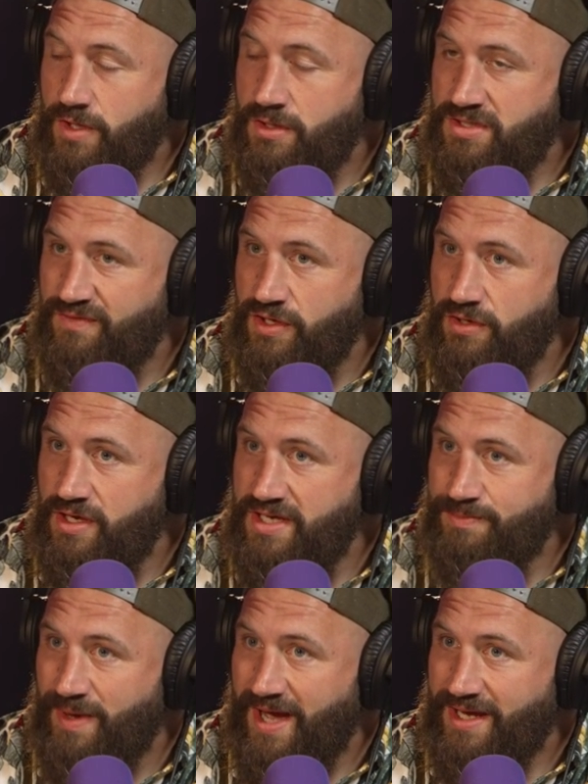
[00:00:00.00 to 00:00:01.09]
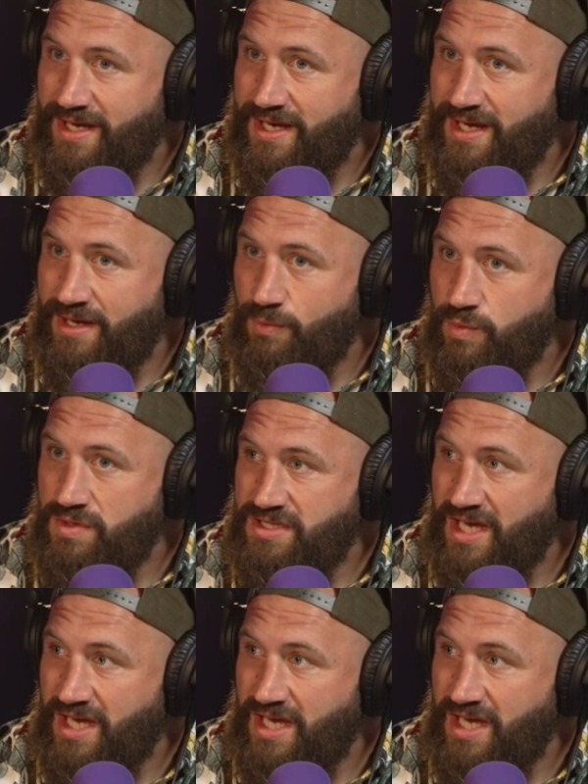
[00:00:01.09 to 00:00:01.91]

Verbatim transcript: because a few years back it was